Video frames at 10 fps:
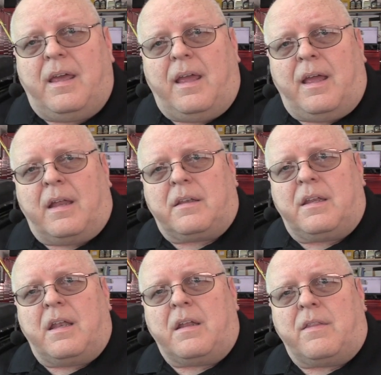and
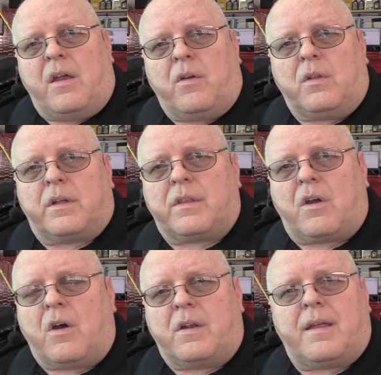get in there and look at the
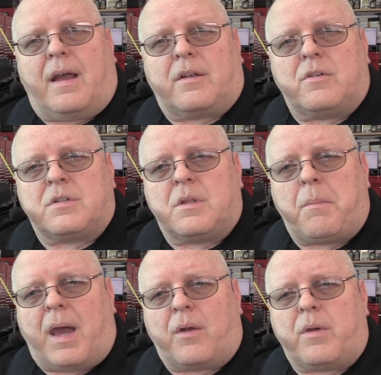contactors and the
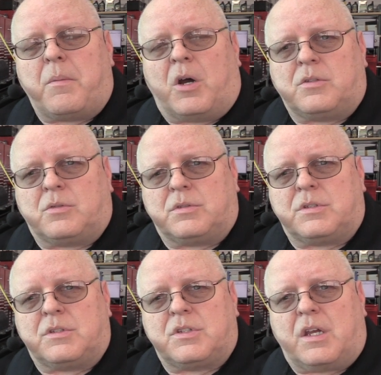battery modules
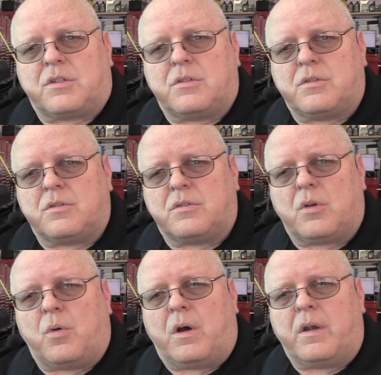and sections and
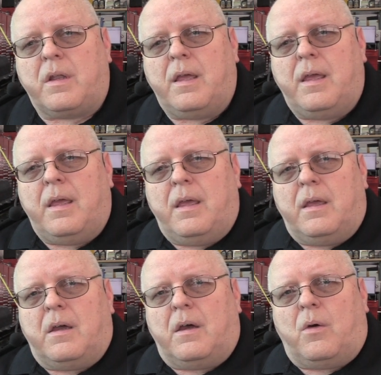so on,
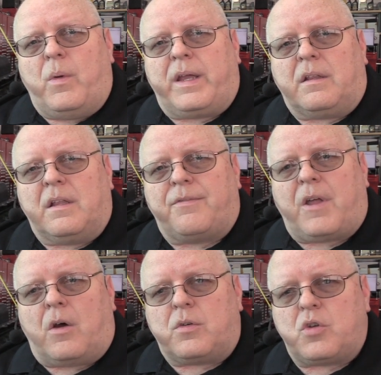we can lift
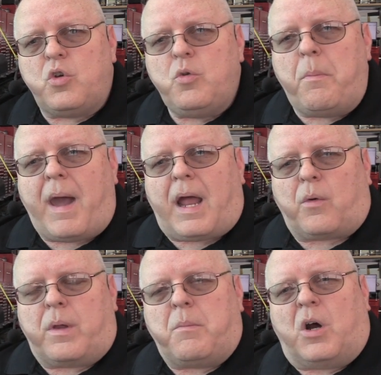out two
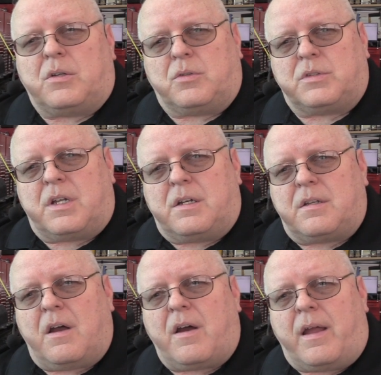battery modules at a
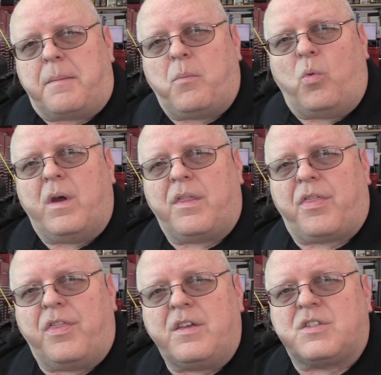time
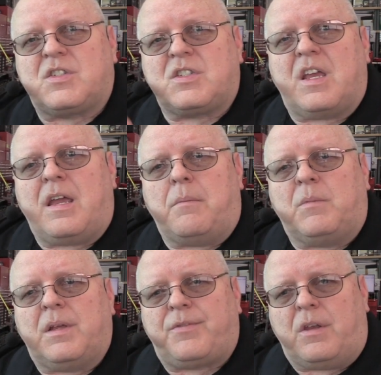with this
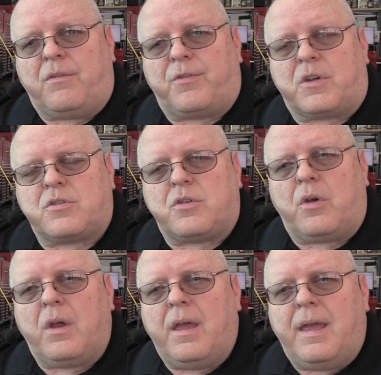same lifting fixture